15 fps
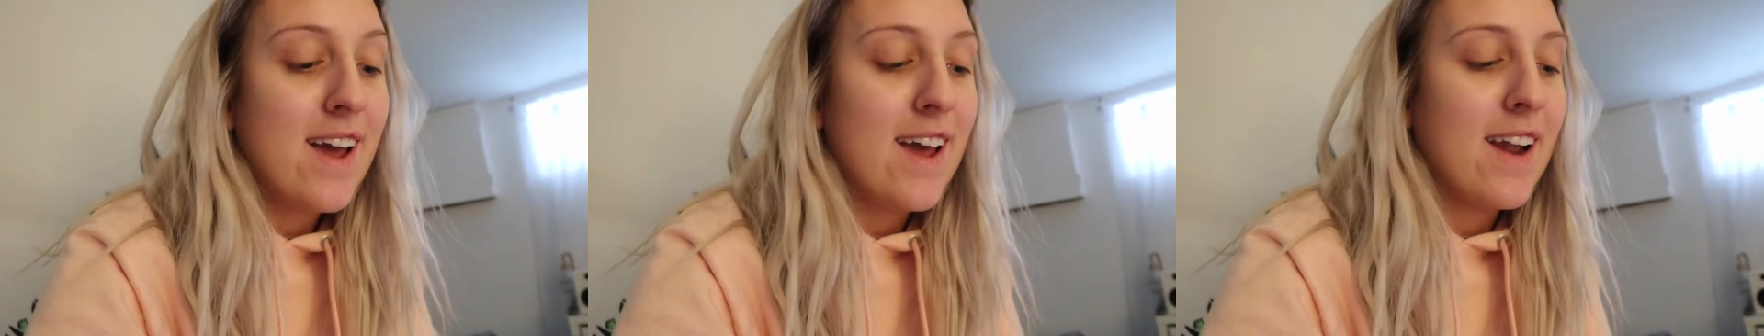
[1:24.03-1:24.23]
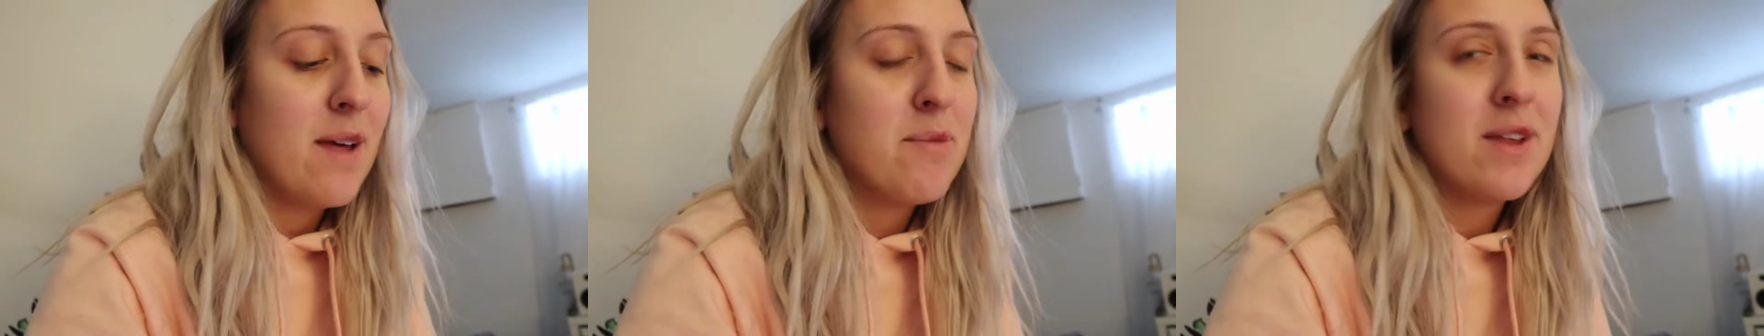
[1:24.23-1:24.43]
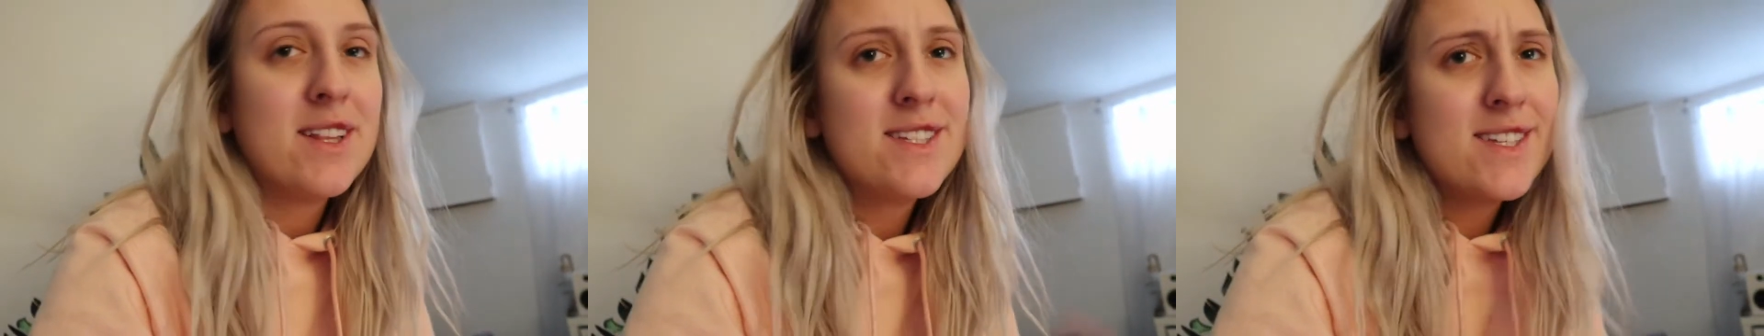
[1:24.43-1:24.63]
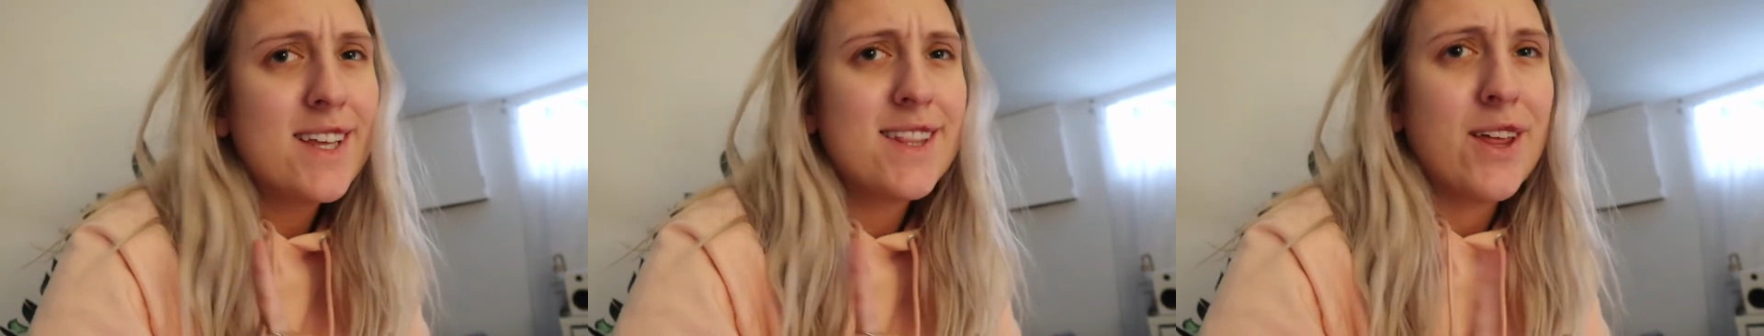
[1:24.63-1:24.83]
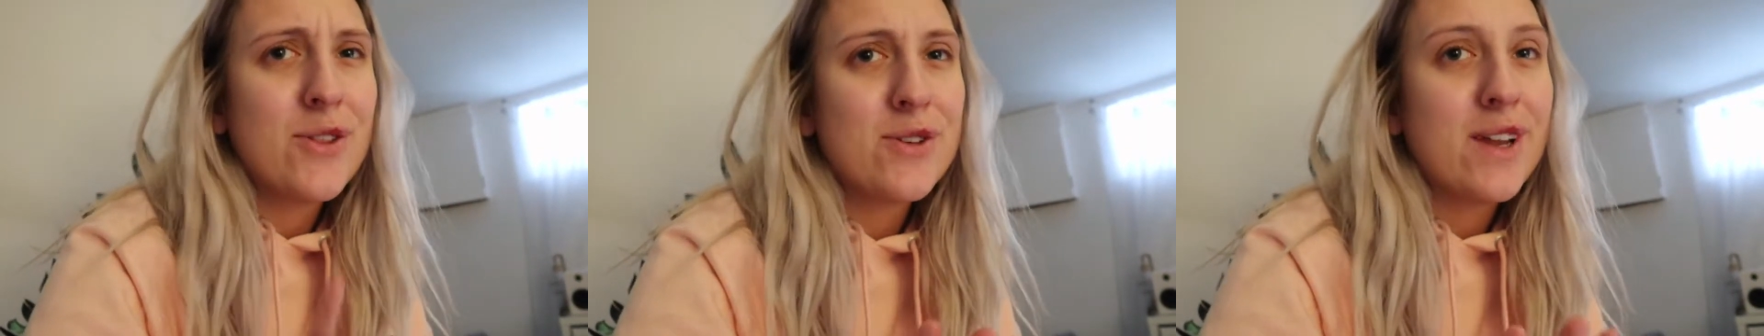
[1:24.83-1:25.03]
and I made this
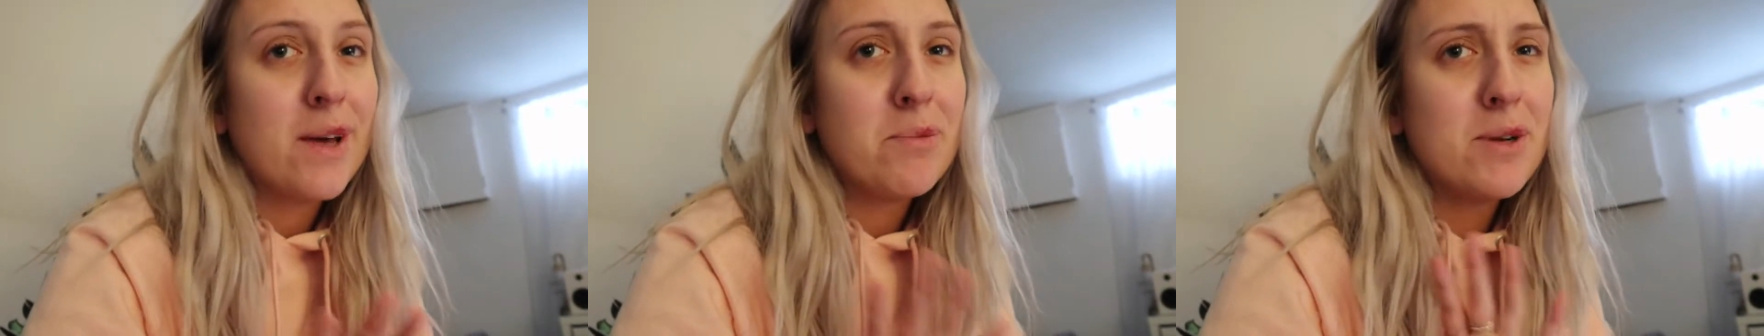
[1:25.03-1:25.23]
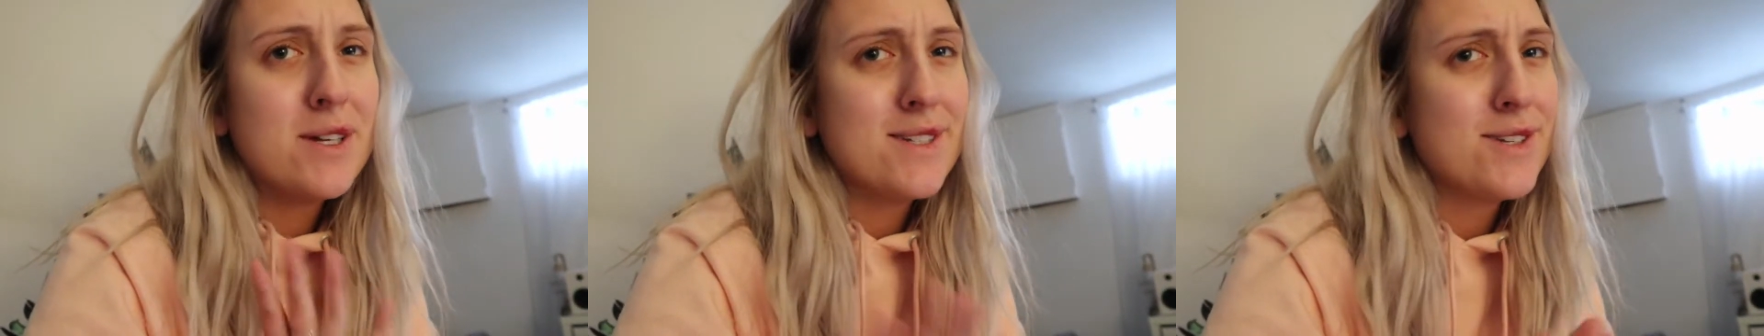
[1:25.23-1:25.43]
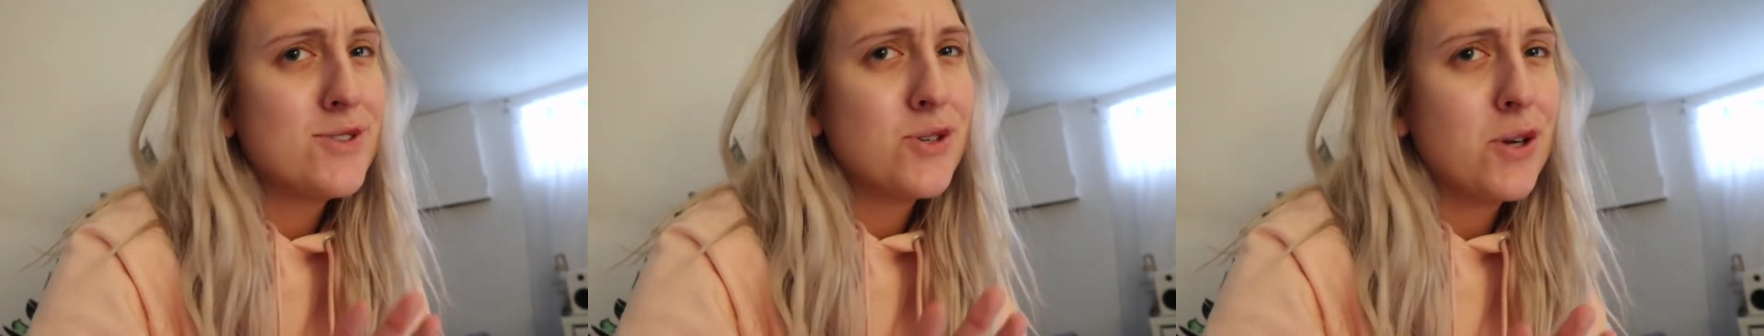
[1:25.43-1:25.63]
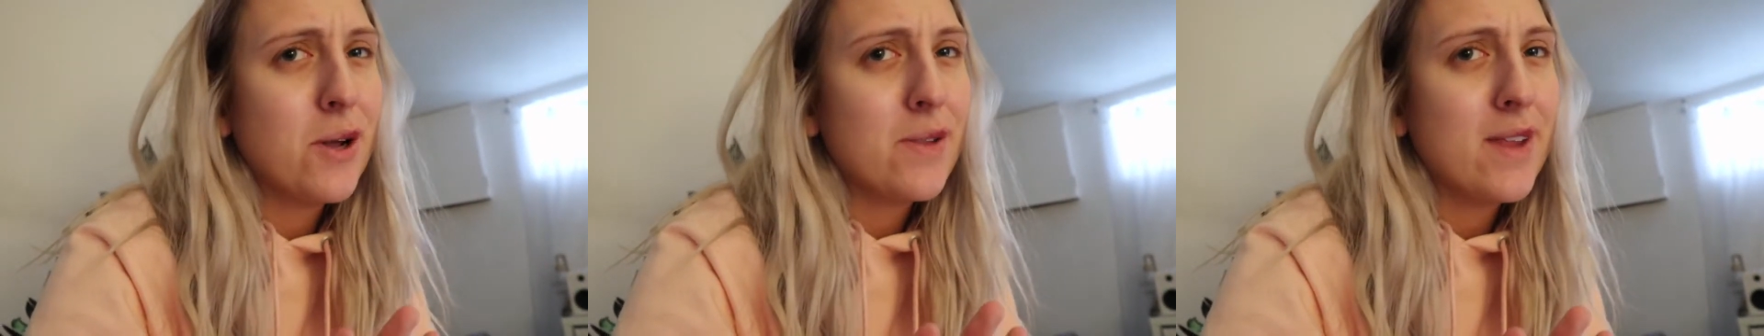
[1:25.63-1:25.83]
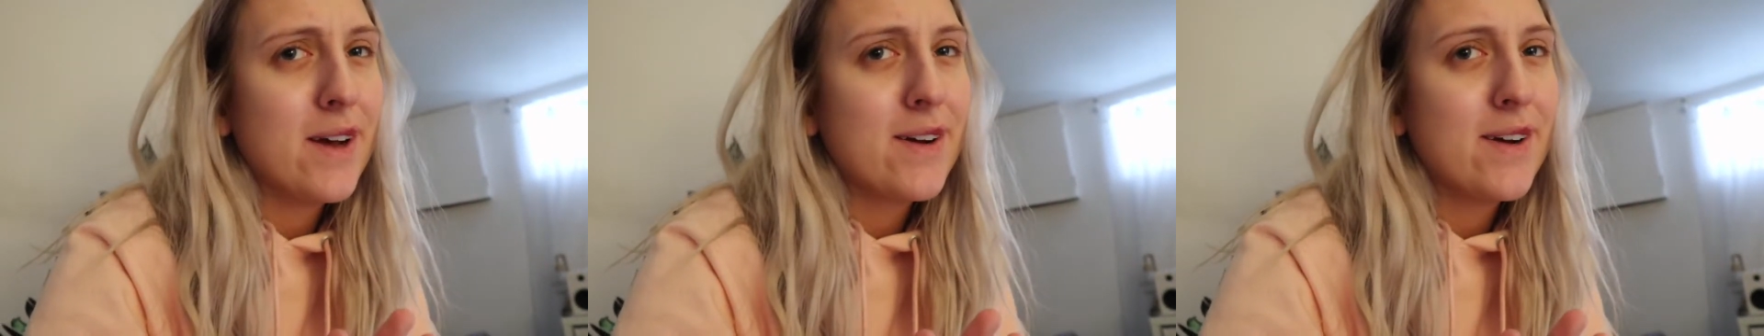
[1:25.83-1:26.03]
like the other day but it didn't turn out that